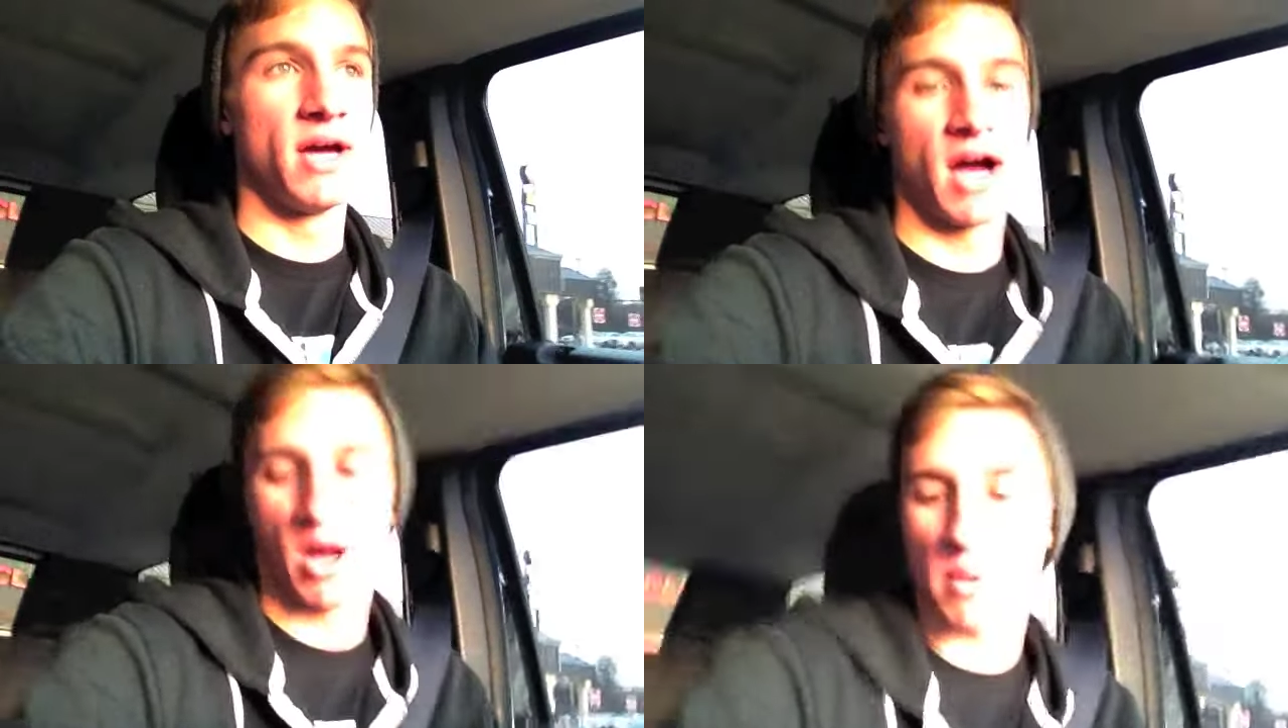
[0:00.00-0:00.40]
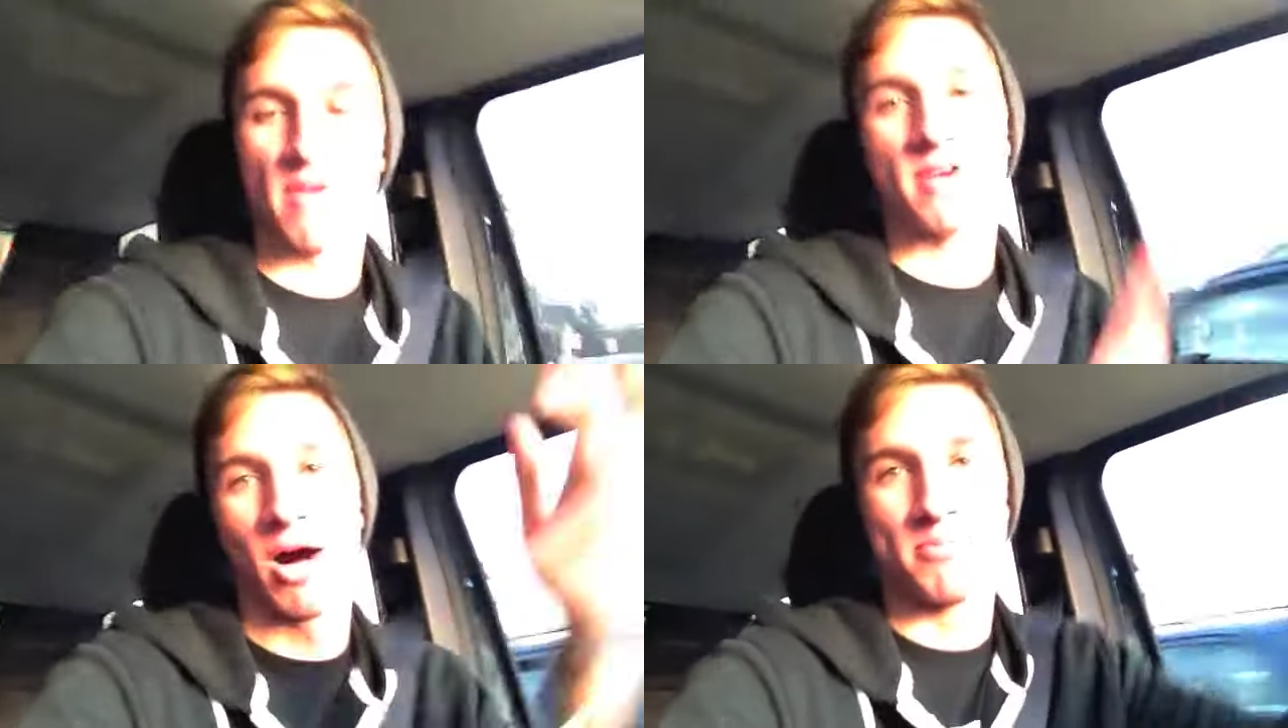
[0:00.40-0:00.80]
Uh, we
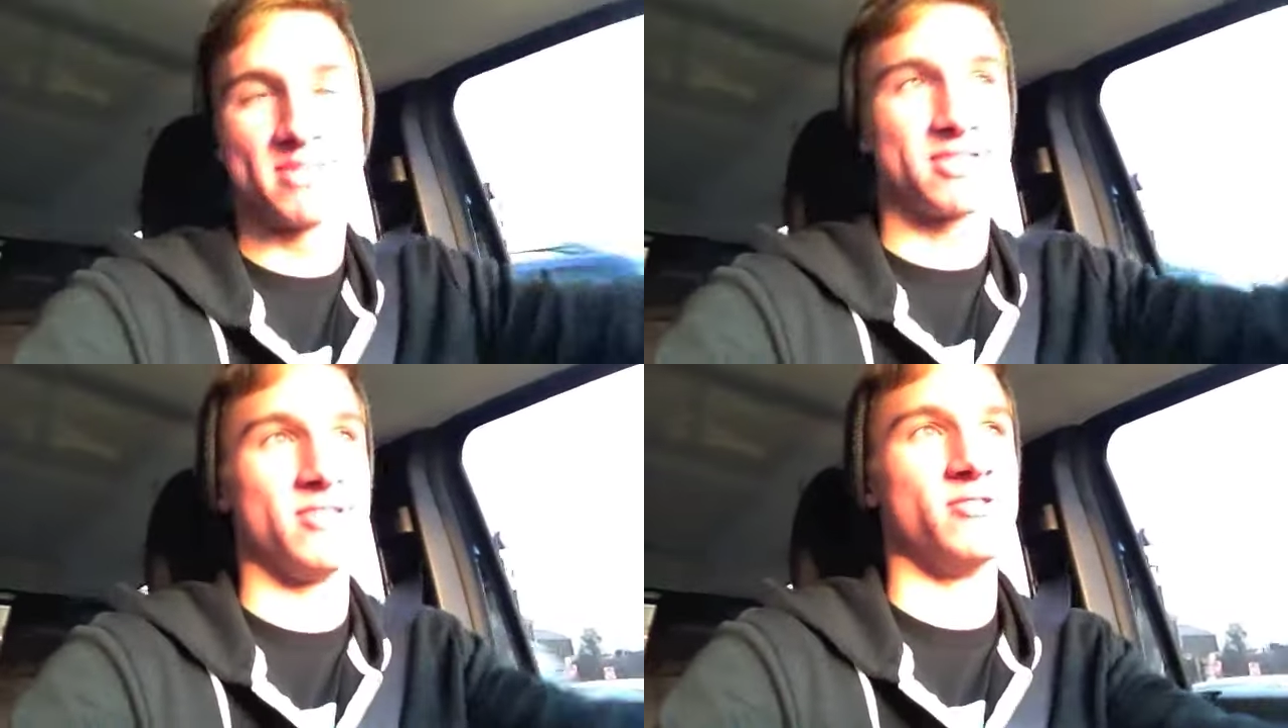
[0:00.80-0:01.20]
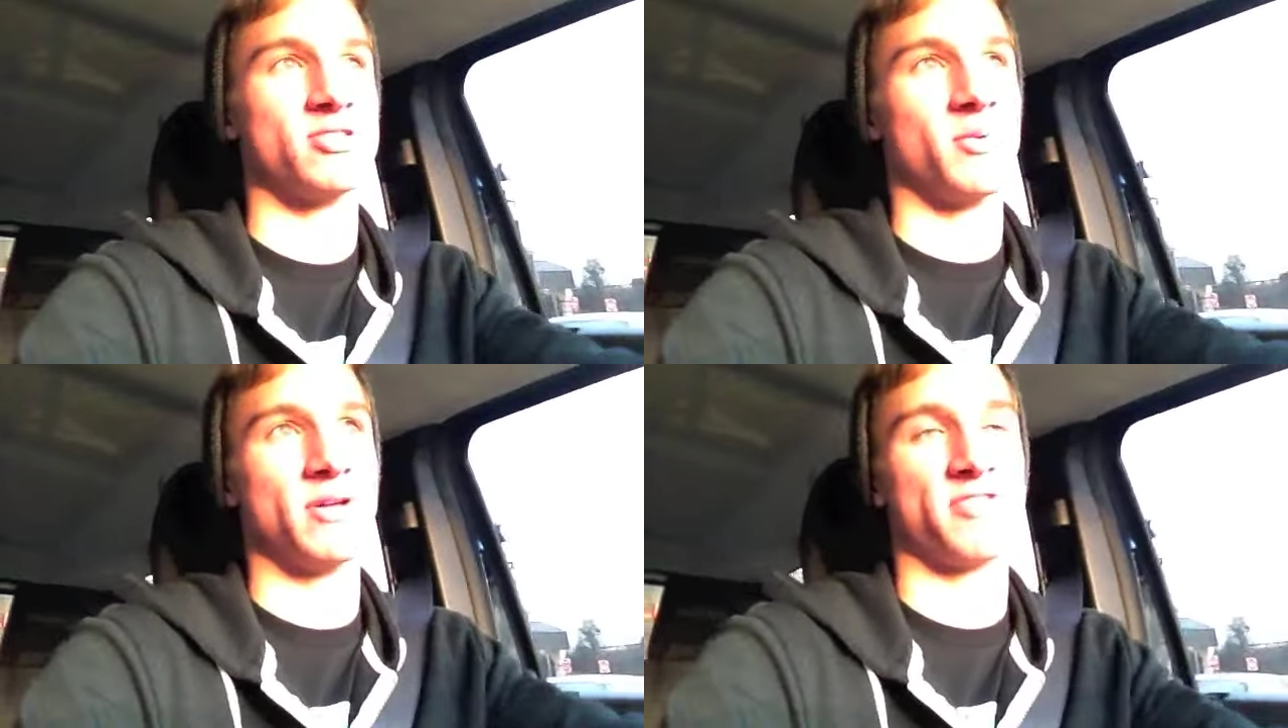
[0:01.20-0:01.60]
have cups to use,
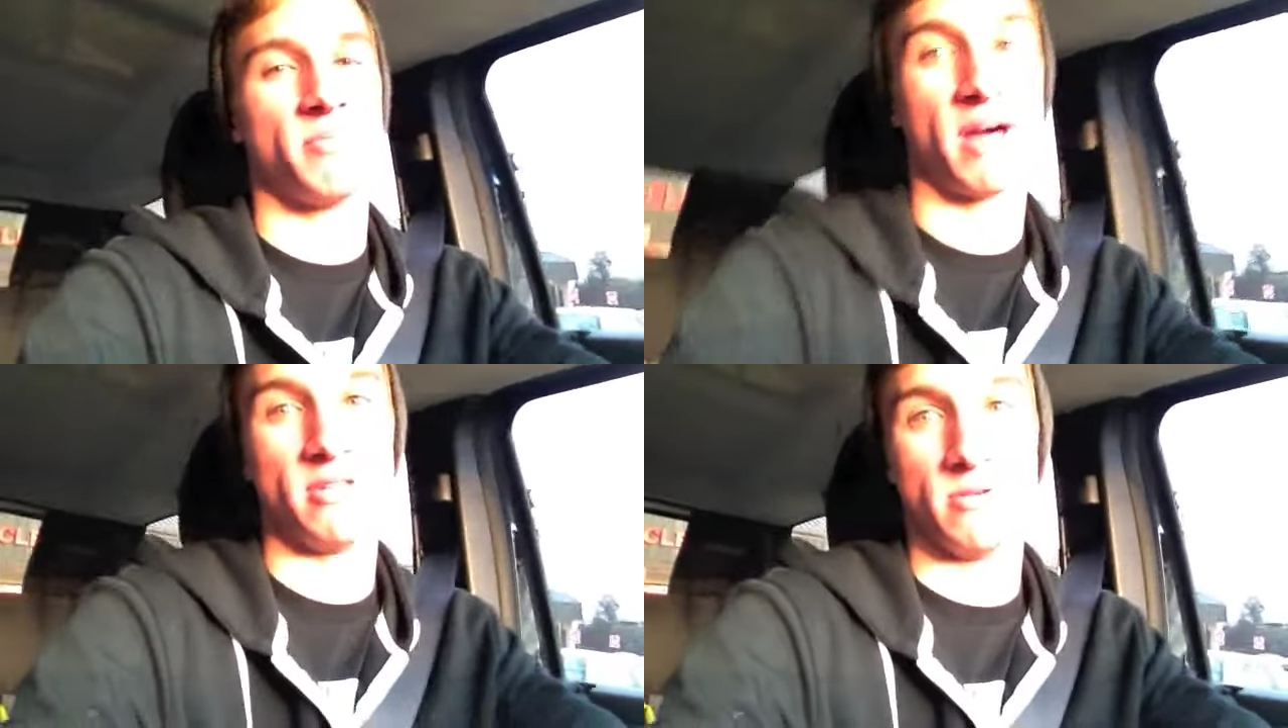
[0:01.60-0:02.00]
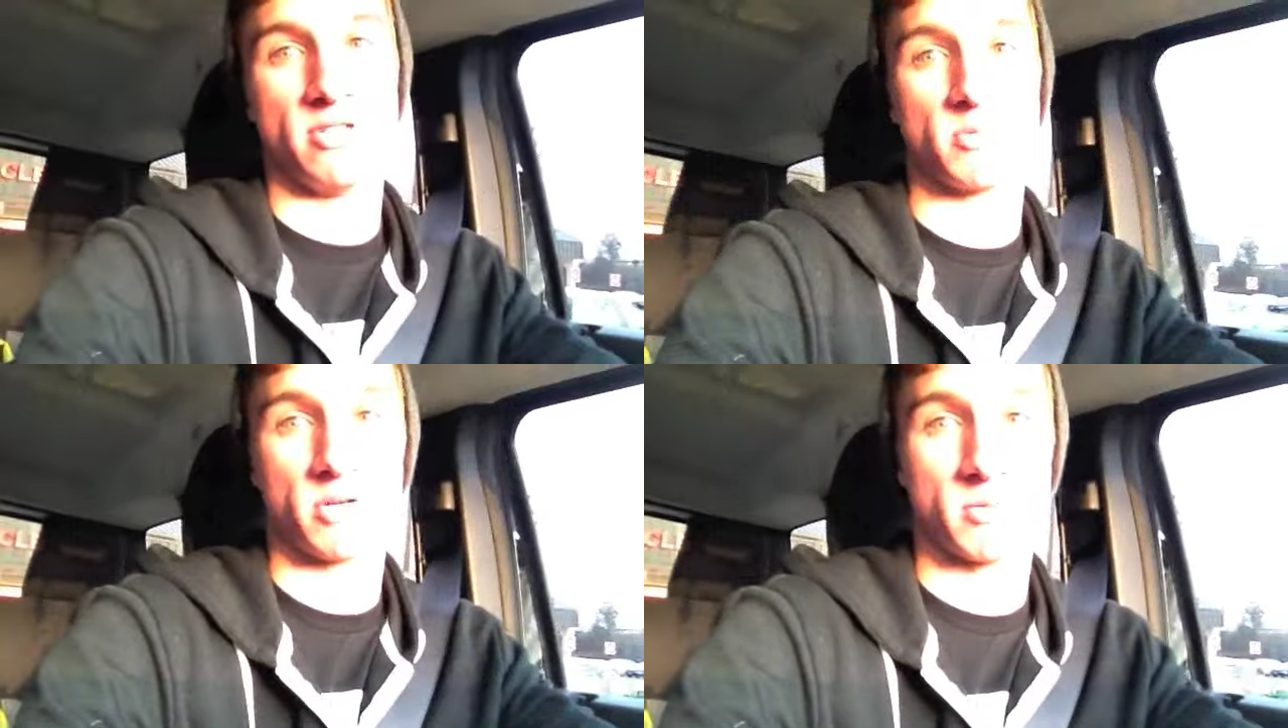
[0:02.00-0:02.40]
so we don't have to buy new
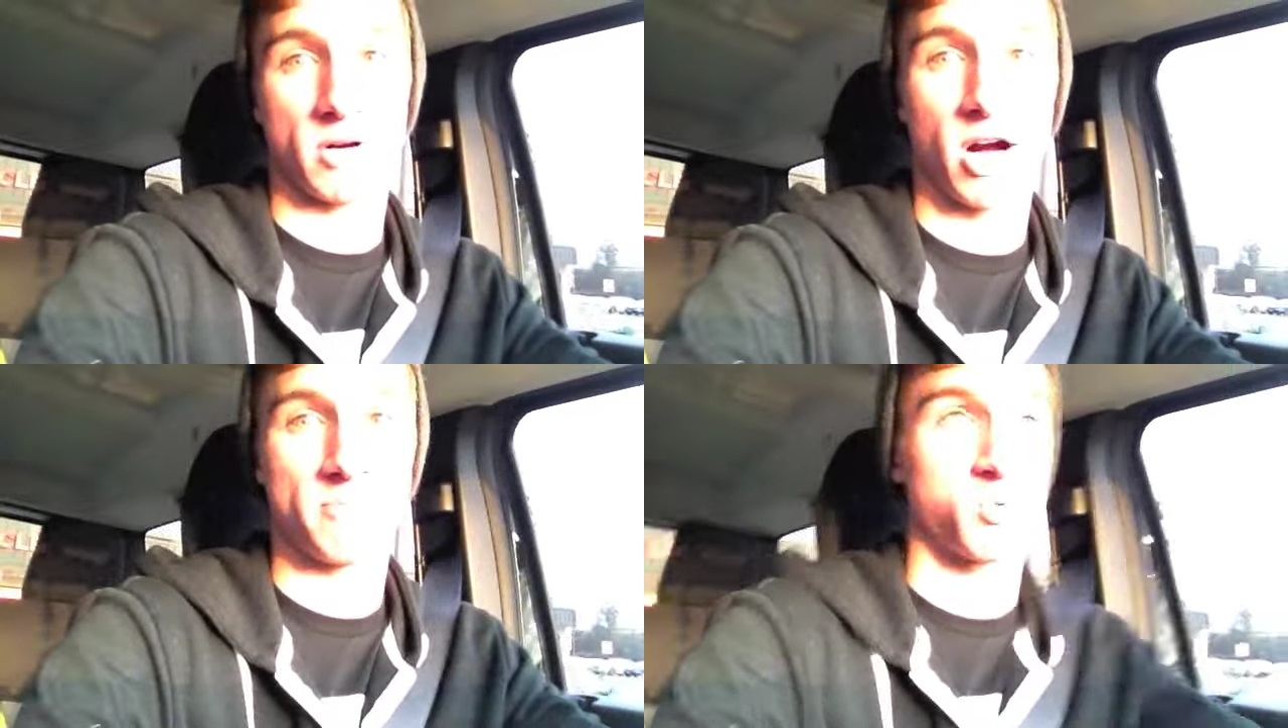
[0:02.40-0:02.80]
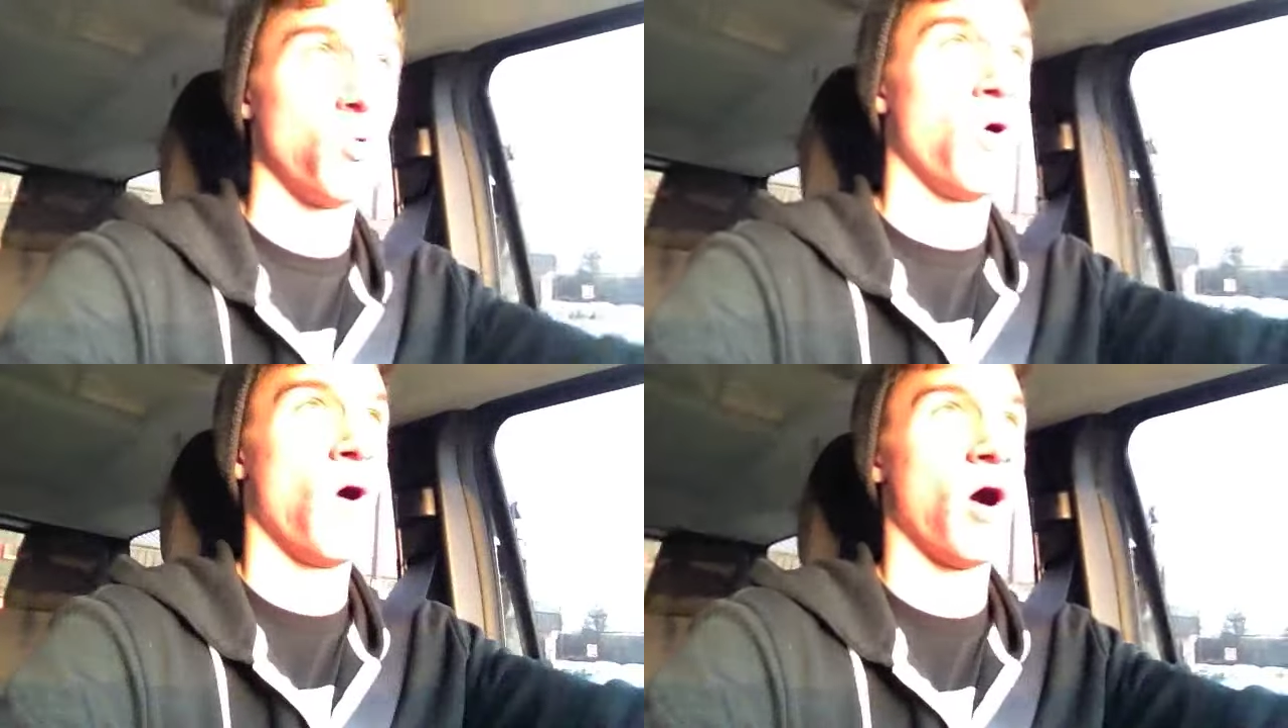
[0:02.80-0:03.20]
disposable cups.
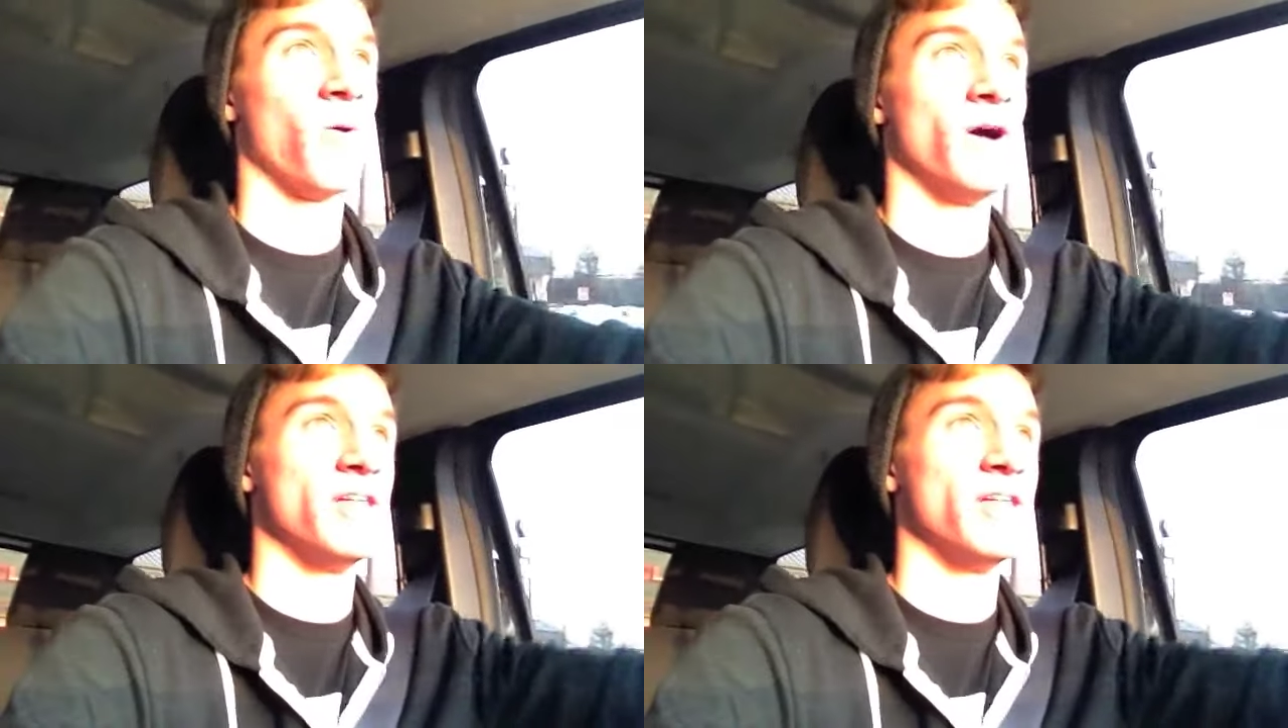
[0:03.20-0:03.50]
Whoa!